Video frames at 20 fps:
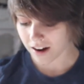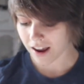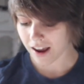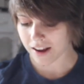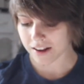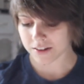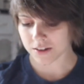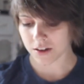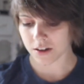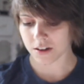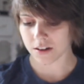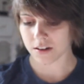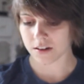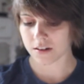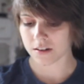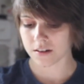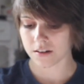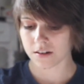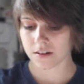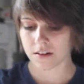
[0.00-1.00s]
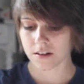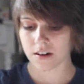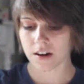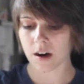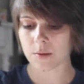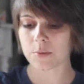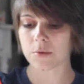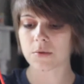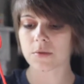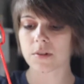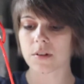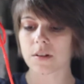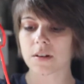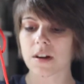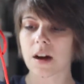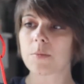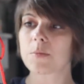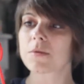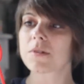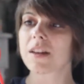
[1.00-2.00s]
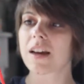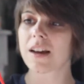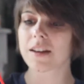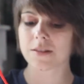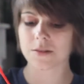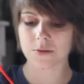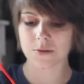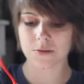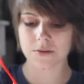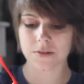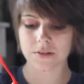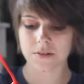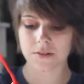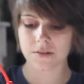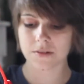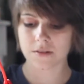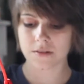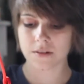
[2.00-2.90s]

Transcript: it has a couple tassels.